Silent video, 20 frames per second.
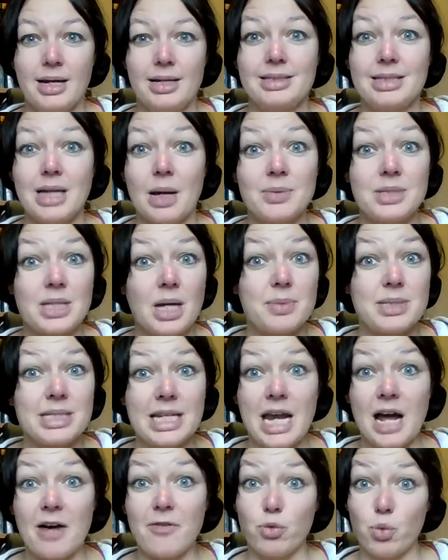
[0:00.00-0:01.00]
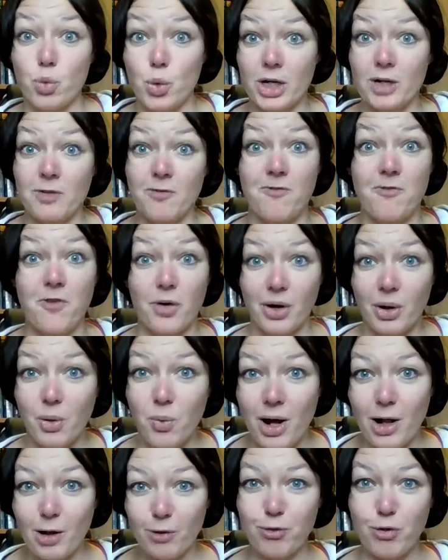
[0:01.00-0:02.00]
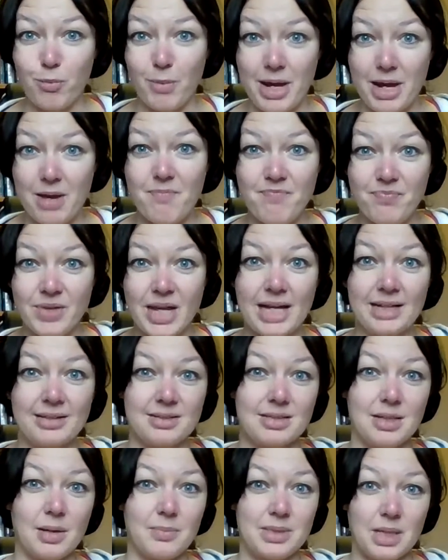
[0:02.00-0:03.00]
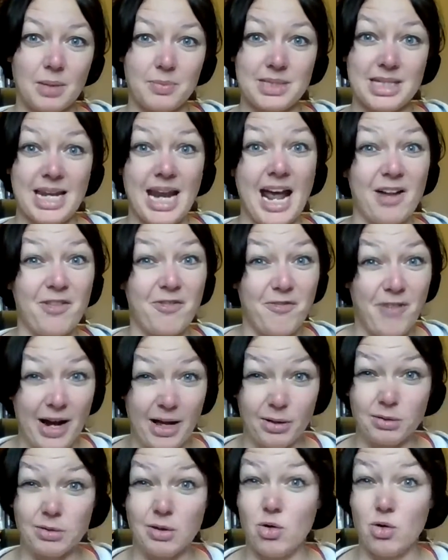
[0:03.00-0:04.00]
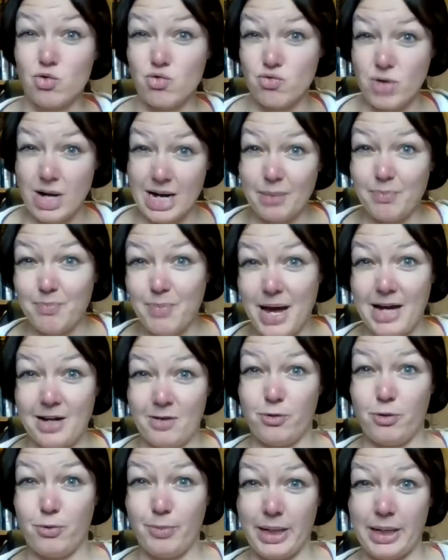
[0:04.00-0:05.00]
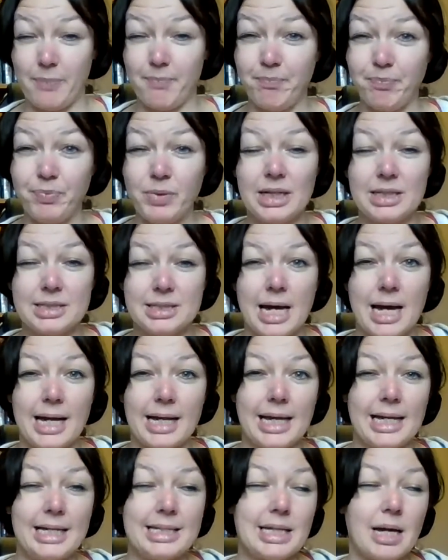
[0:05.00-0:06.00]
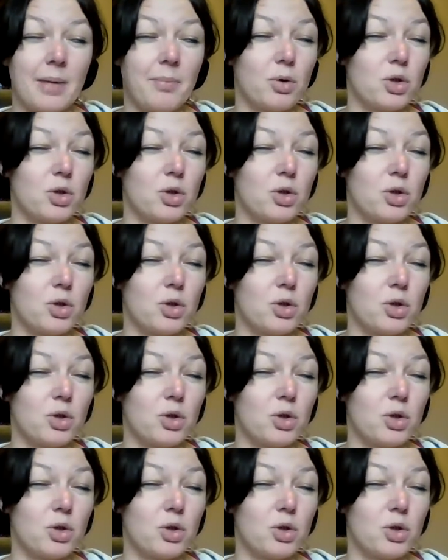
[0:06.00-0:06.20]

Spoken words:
Sometimes it has worked very well for me, and sometimes it had failed really bad for me. So I guess I'm